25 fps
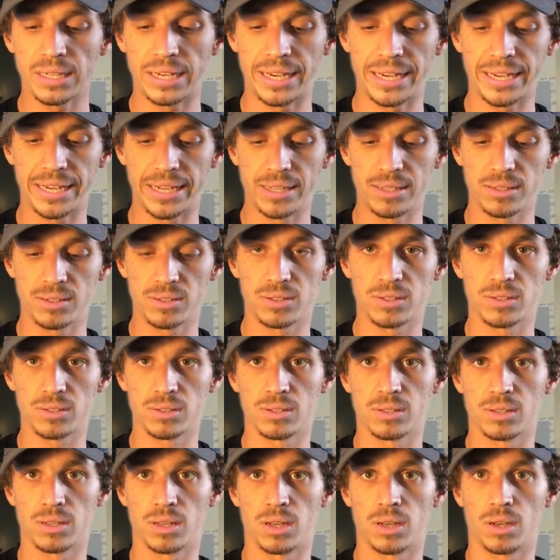is
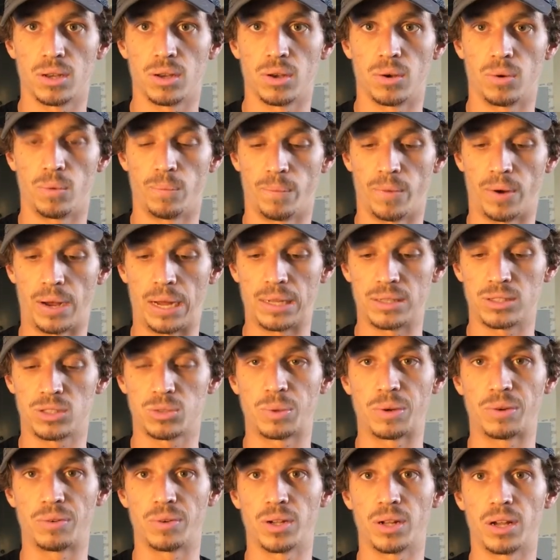once
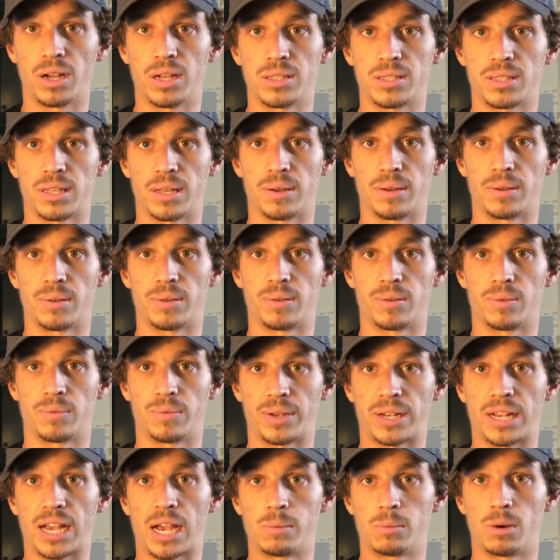we realised that
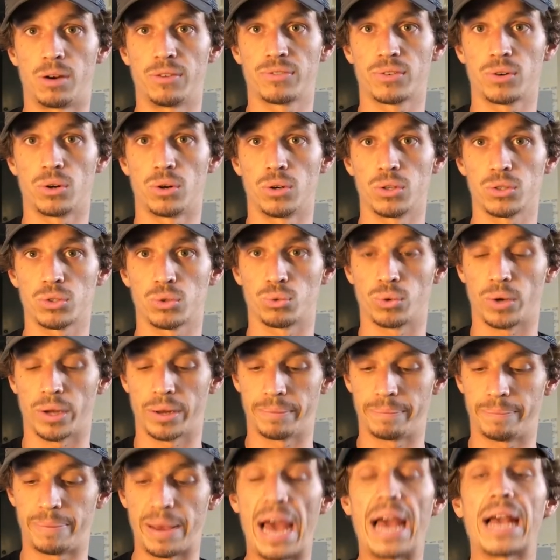we came off course,
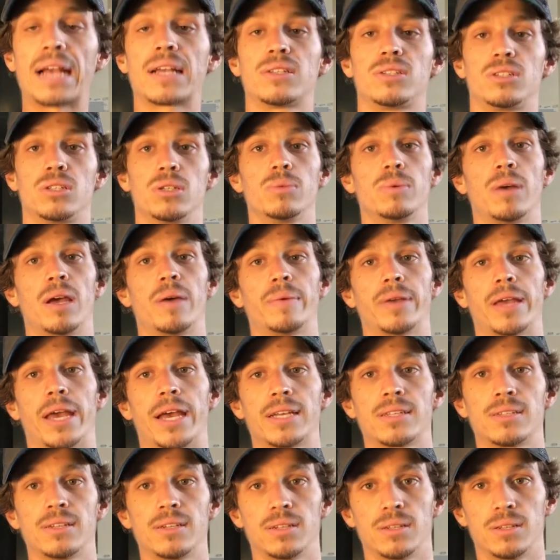run back to where we
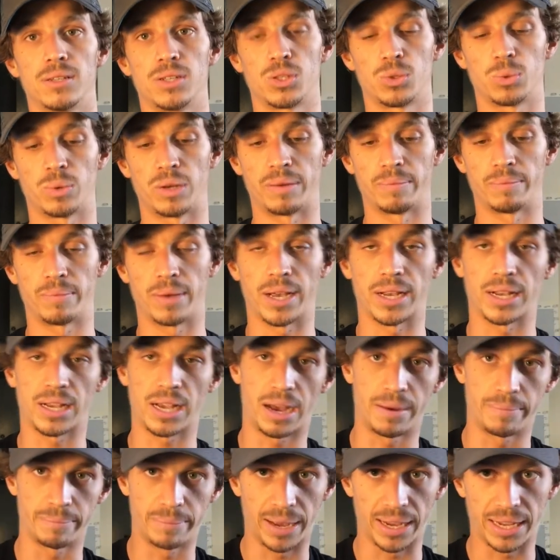exited the swim and
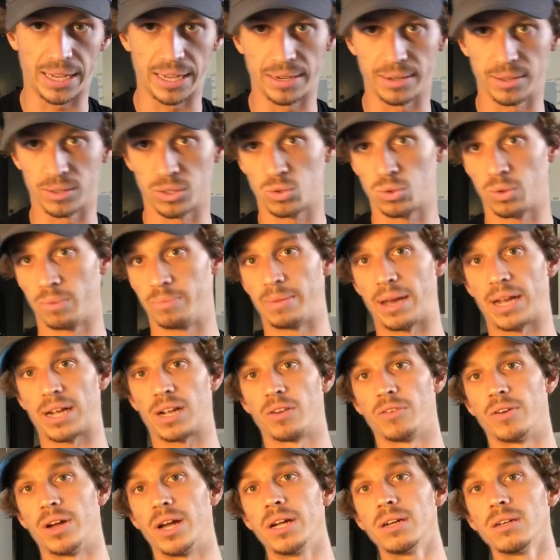come back in and swim back
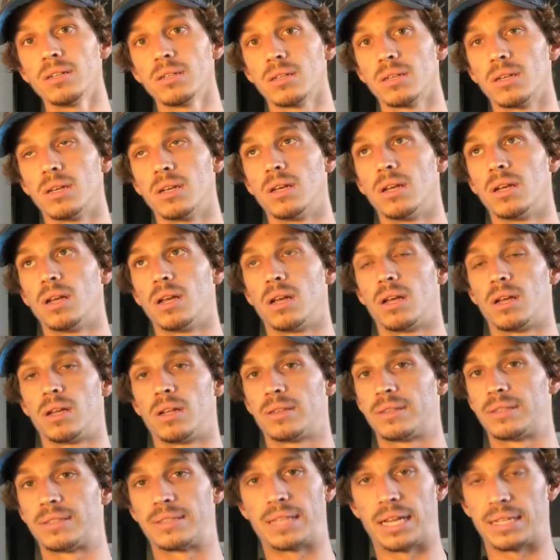around.
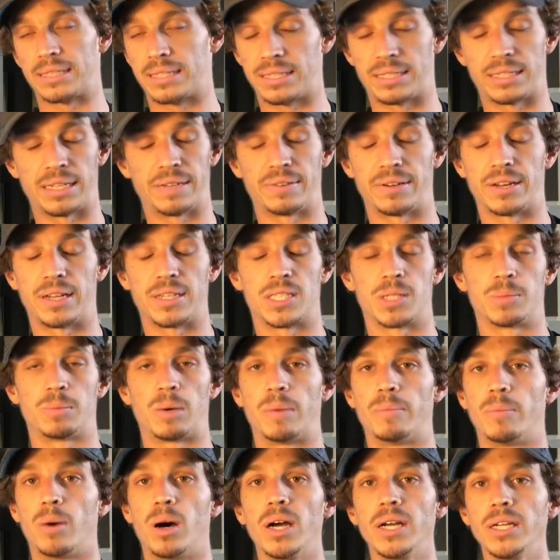That didn't even enter
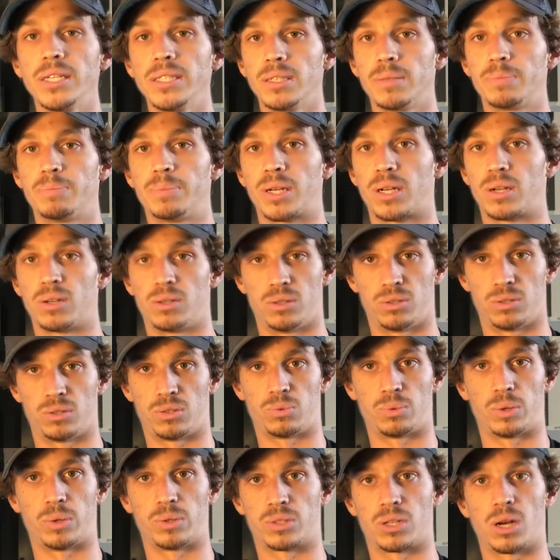my mind
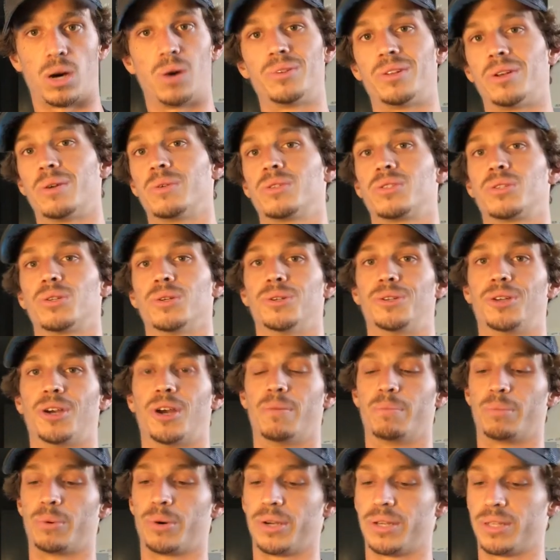because we were told there was two
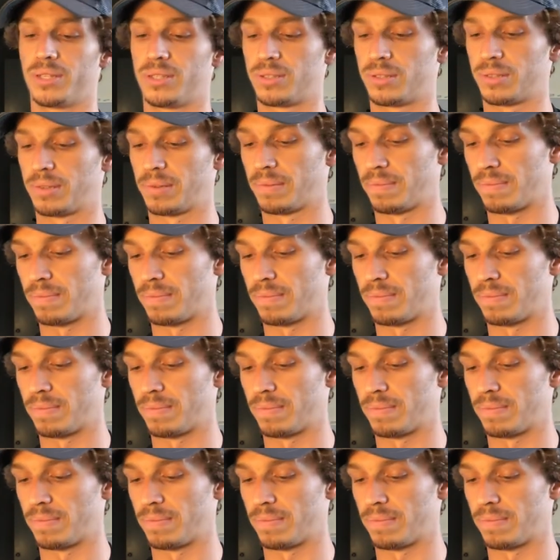turn buoys.